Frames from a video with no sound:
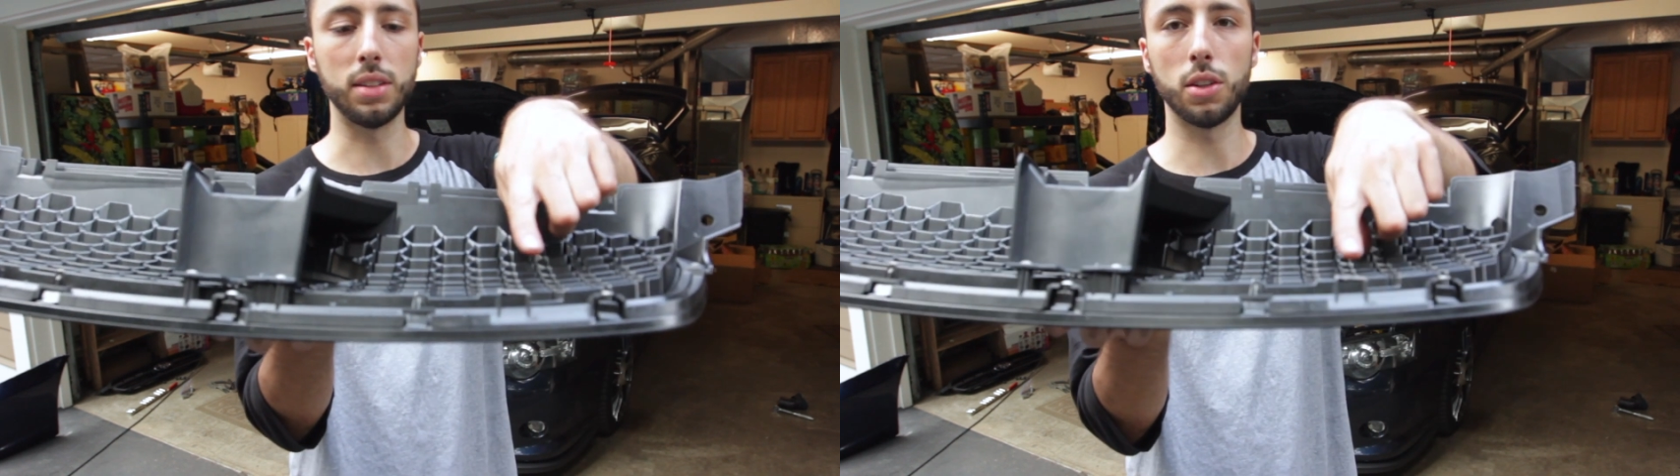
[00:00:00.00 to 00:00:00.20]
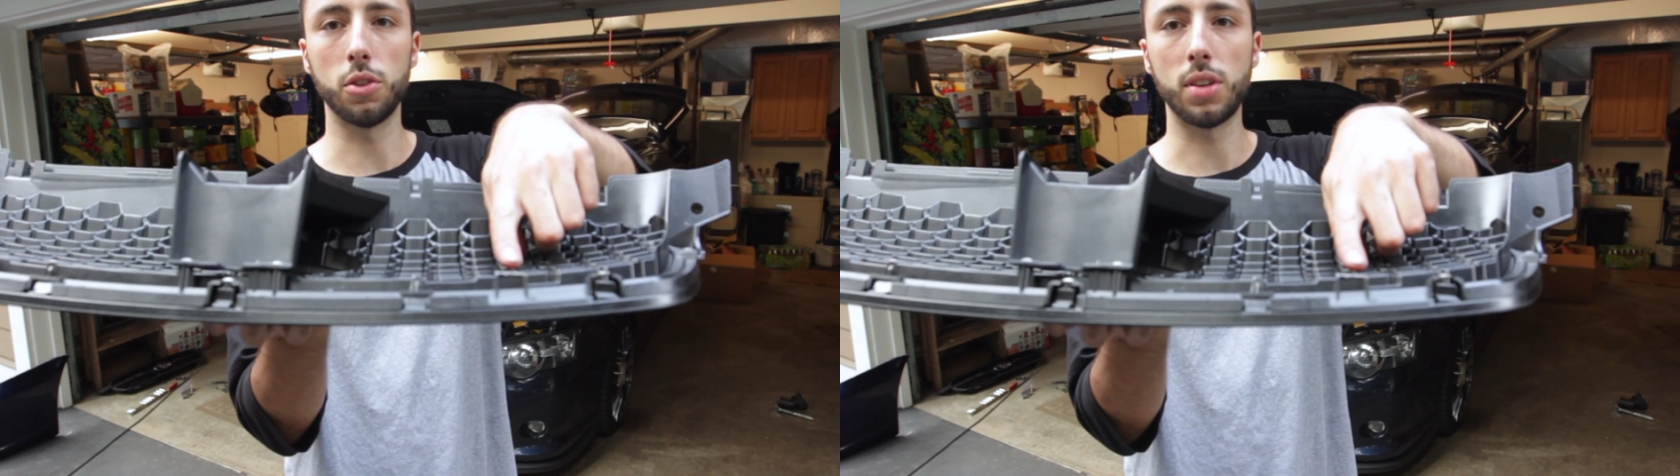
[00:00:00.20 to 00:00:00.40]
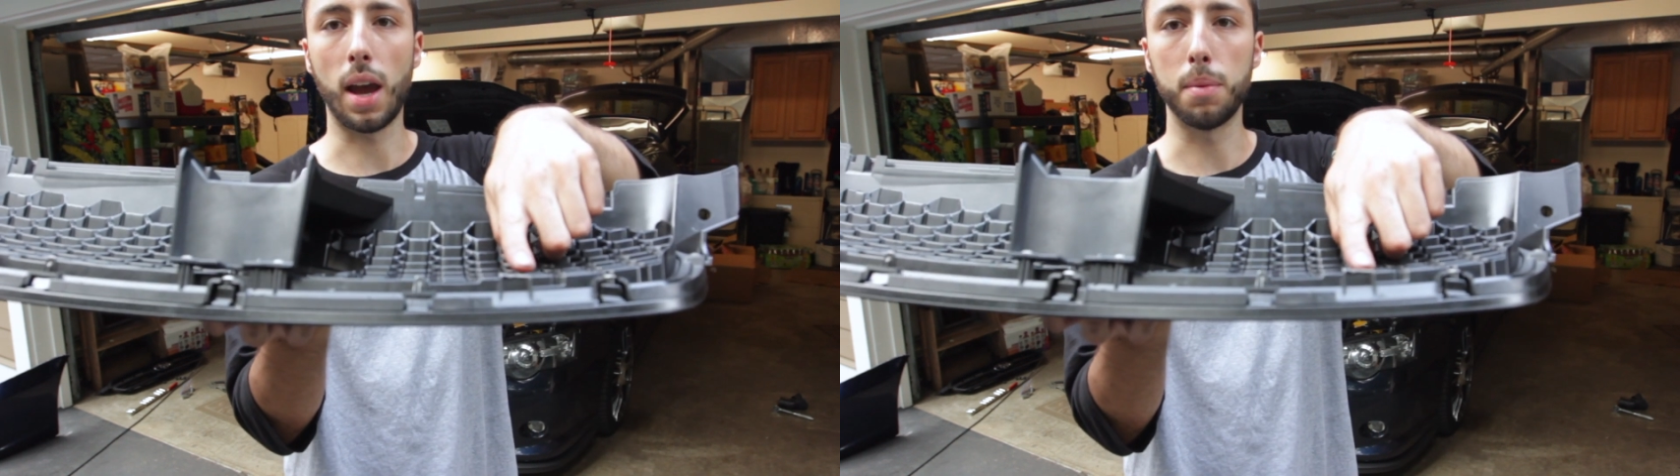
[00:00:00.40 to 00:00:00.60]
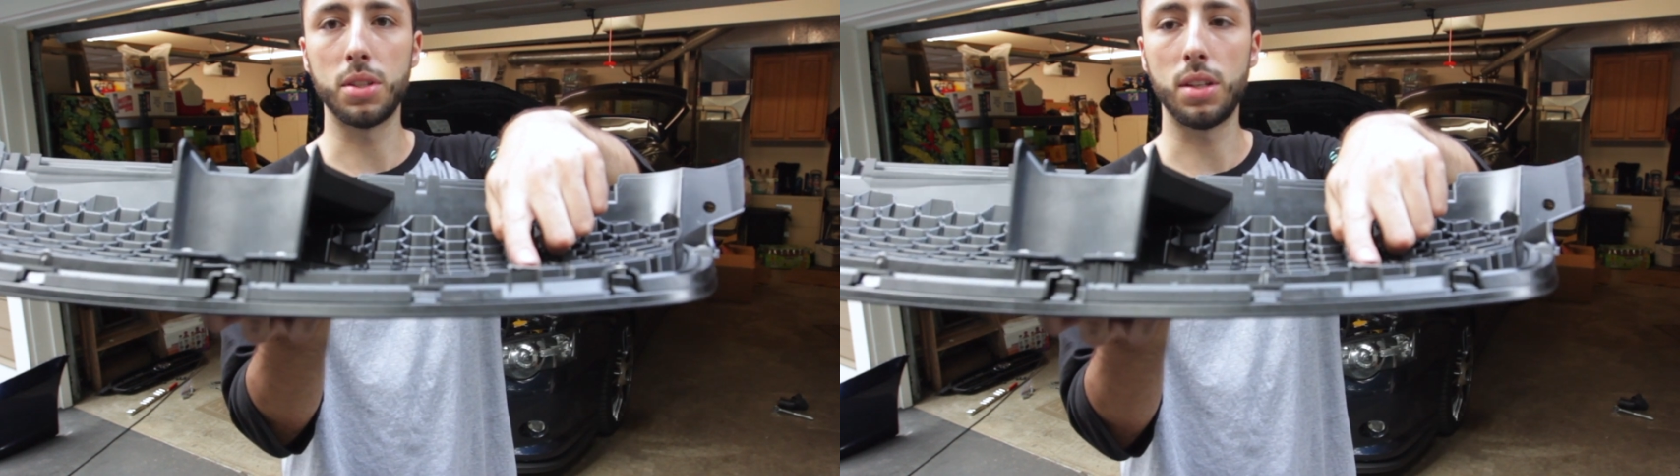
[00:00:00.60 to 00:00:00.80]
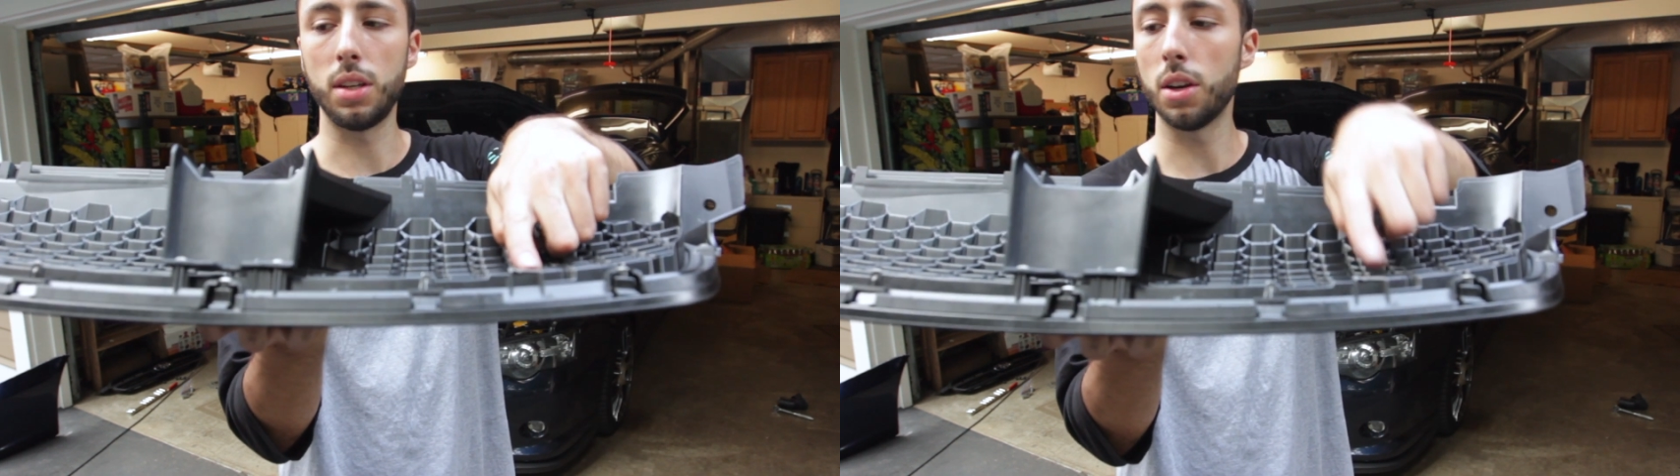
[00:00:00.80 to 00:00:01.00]
these little
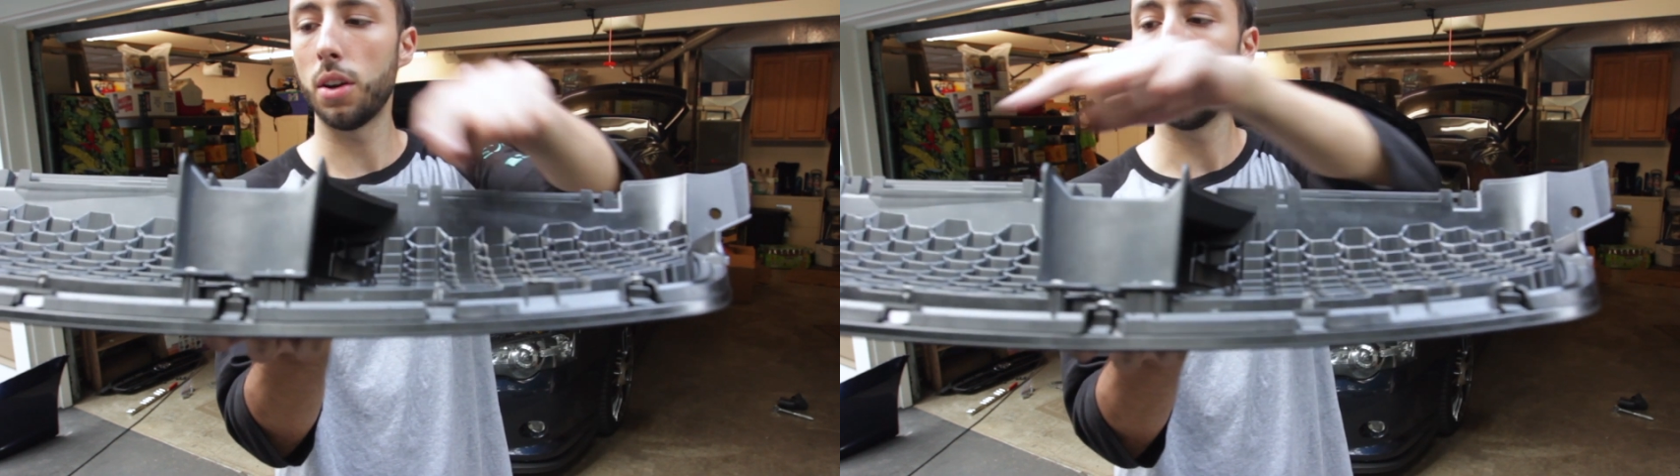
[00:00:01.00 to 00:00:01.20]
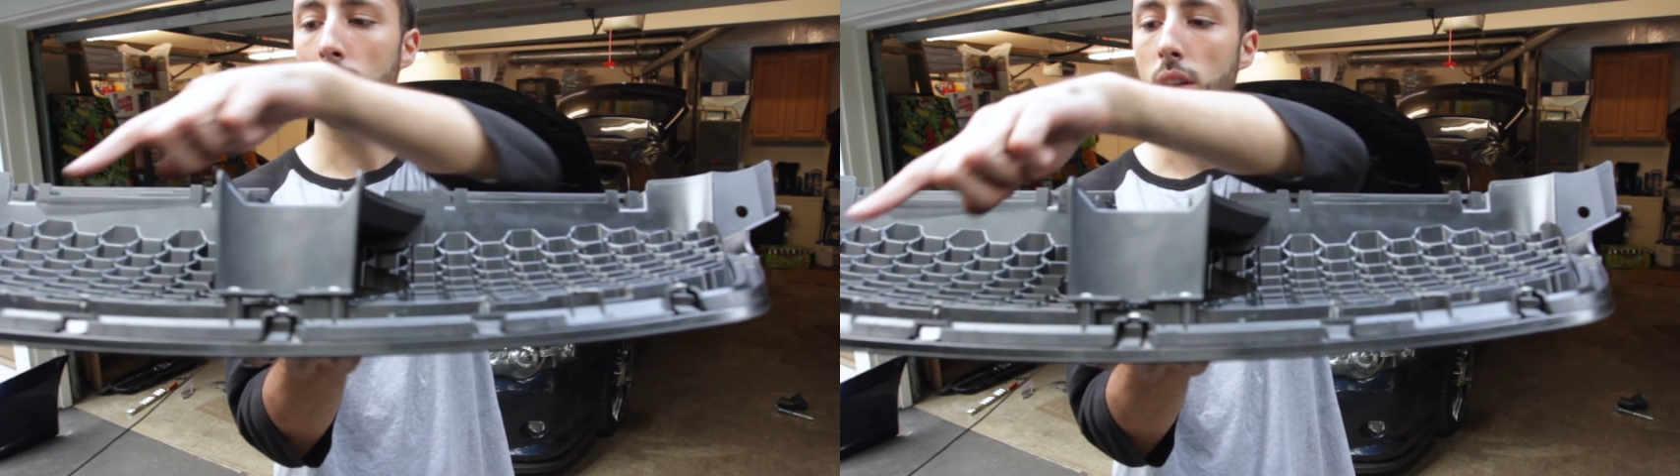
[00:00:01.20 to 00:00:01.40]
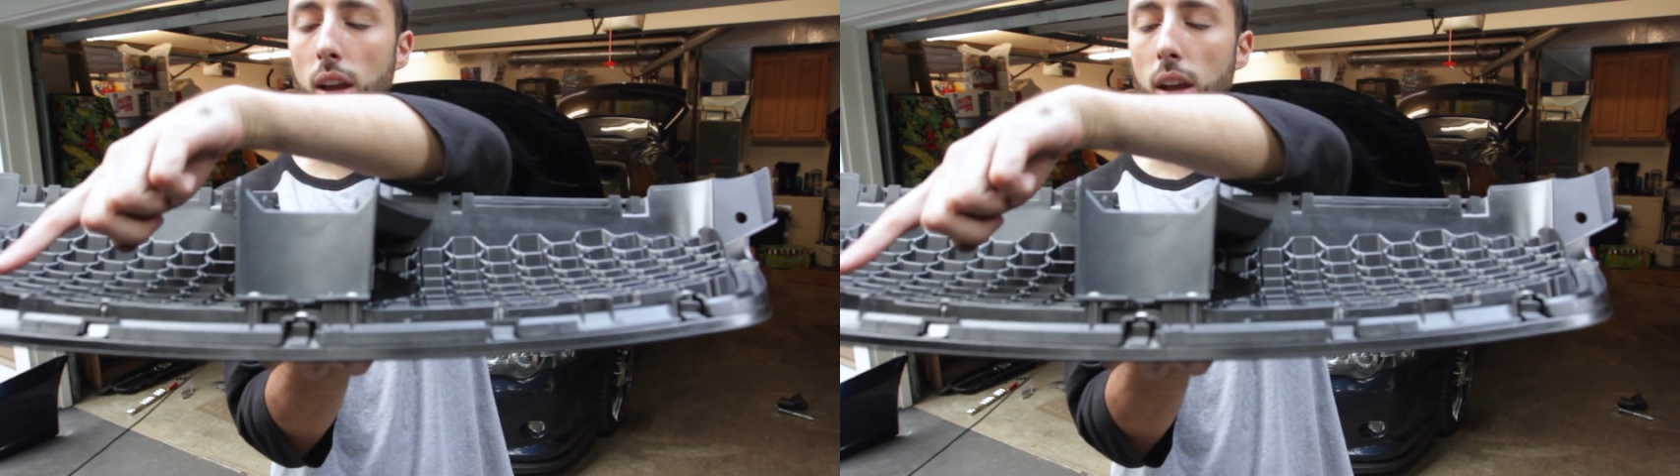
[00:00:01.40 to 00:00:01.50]
tabs here